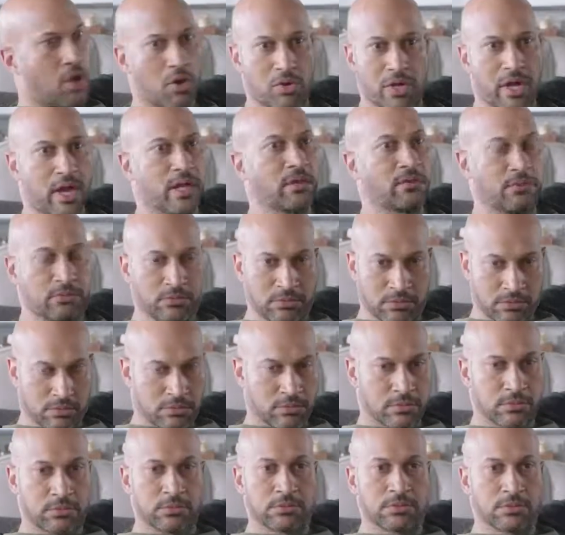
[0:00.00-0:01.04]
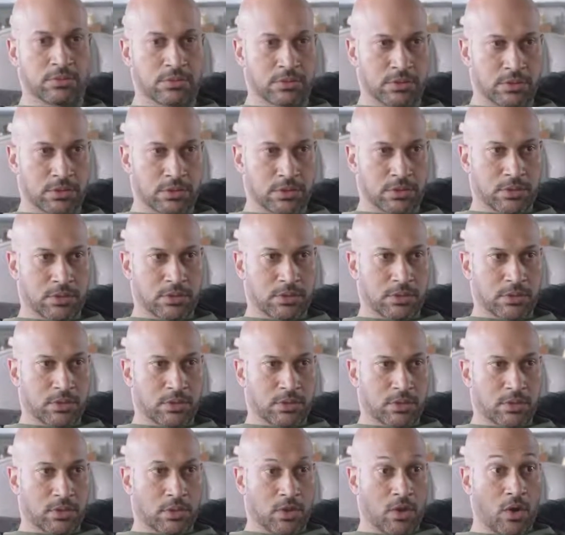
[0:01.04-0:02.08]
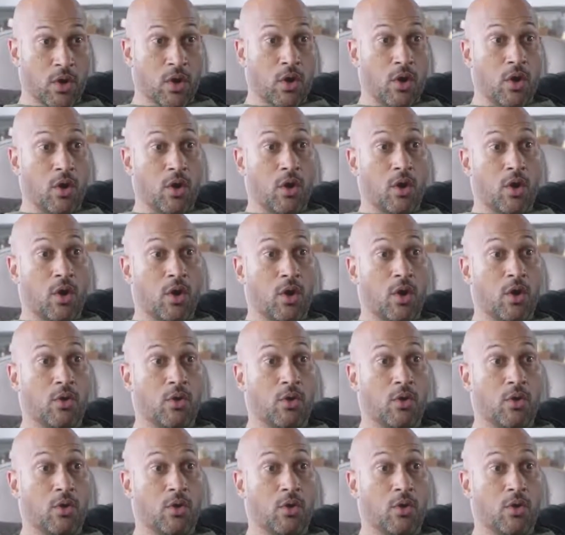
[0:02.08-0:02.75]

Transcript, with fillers: Okay. You have 7% health left.